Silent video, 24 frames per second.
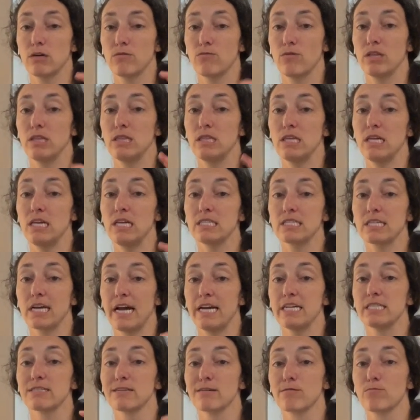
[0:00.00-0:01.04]
when these
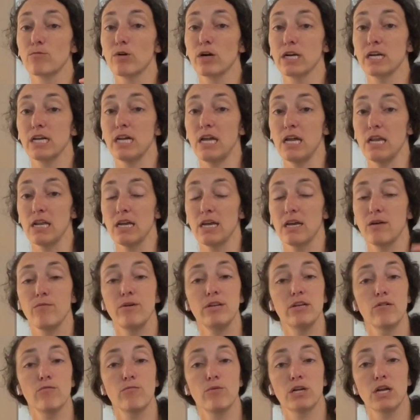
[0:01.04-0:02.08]
guys are working. We
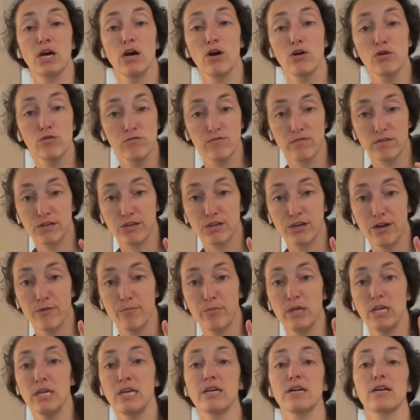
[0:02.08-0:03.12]
don't want to over grip
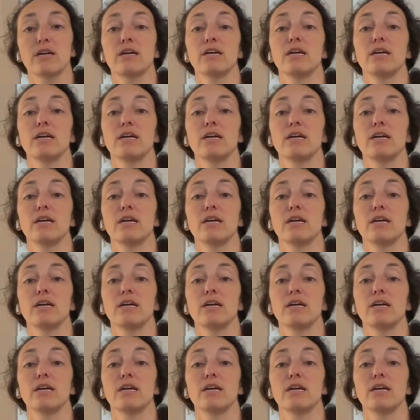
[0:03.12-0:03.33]
here